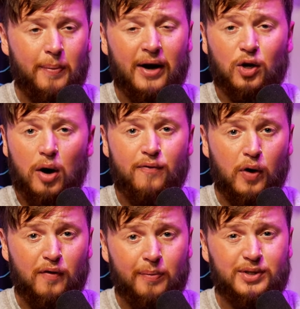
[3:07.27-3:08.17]
man got in
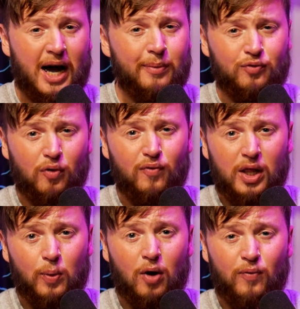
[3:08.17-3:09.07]
front of him, timed his run really well.